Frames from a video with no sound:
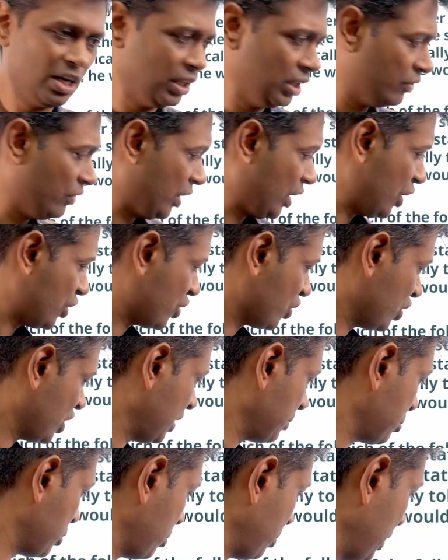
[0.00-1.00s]
The vacation
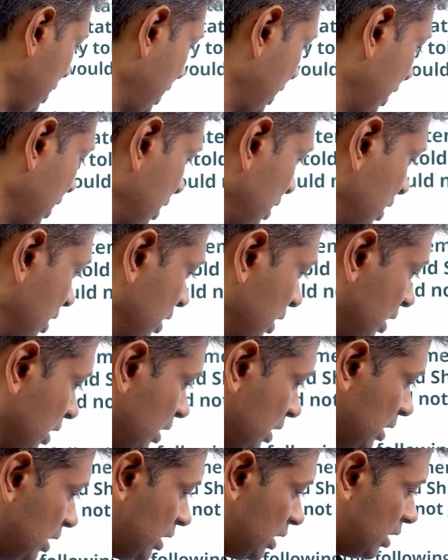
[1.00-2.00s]
seems to be like
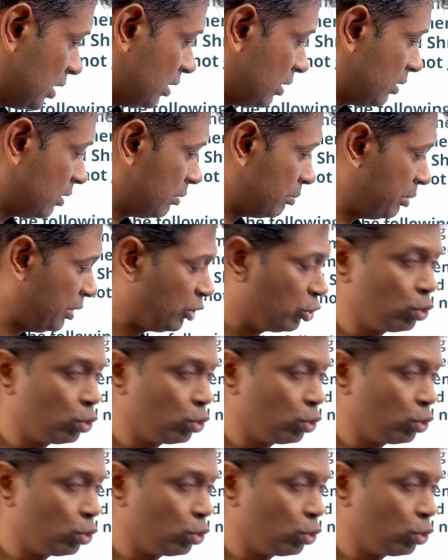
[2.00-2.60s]
uh, being